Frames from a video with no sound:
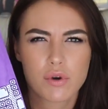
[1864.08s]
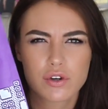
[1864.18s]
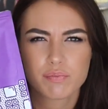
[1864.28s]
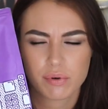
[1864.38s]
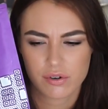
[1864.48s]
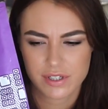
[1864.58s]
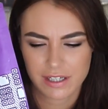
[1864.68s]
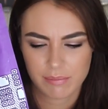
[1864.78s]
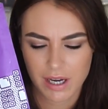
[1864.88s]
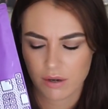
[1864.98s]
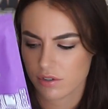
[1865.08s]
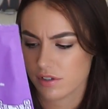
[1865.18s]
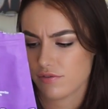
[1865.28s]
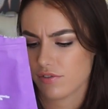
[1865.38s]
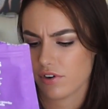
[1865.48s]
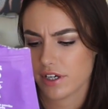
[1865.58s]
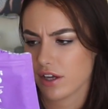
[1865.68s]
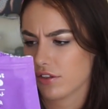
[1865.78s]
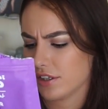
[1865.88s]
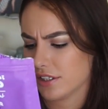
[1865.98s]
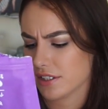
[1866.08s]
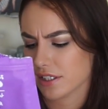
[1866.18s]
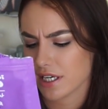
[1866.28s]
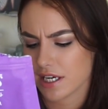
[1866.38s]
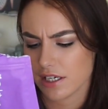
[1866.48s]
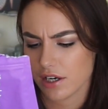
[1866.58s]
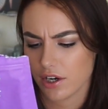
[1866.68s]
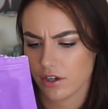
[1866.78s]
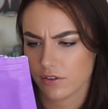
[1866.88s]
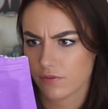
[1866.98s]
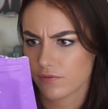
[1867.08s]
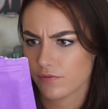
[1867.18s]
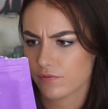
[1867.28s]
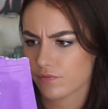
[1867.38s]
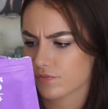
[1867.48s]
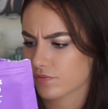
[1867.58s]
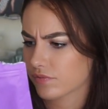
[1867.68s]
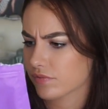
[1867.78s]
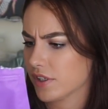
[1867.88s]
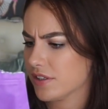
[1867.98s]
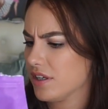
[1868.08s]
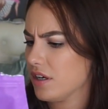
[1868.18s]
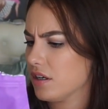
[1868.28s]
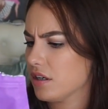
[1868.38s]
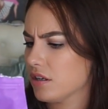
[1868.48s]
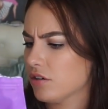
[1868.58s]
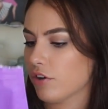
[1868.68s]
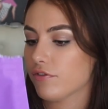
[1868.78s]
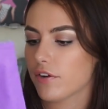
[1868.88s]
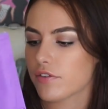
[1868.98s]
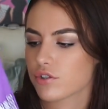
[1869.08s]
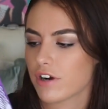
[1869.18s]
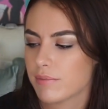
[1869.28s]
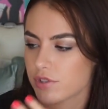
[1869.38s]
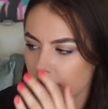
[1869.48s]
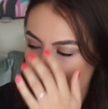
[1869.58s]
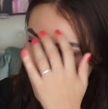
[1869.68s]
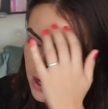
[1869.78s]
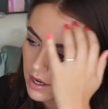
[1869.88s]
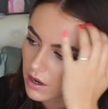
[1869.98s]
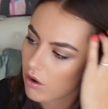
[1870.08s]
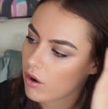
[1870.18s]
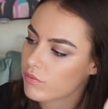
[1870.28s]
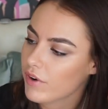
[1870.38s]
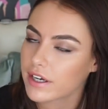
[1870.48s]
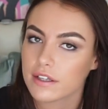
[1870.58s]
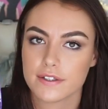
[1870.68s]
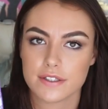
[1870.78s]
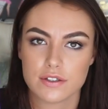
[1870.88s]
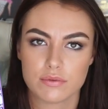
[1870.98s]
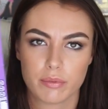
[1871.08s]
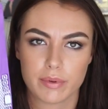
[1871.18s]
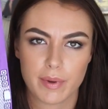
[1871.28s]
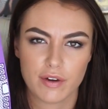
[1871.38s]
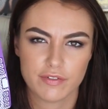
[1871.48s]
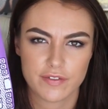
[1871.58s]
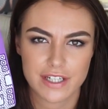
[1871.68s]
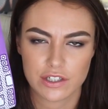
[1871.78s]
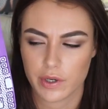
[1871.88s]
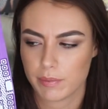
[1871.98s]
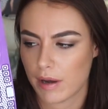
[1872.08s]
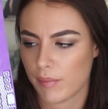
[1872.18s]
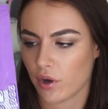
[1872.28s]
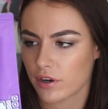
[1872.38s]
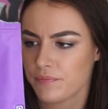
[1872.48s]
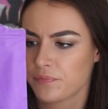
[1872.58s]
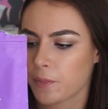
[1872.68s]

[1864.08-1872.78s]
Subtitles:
Most protein powders for, I think this is a kilo. Is it? No, 500 grams, sorry. I reckon this is probably about £15-£20 mark.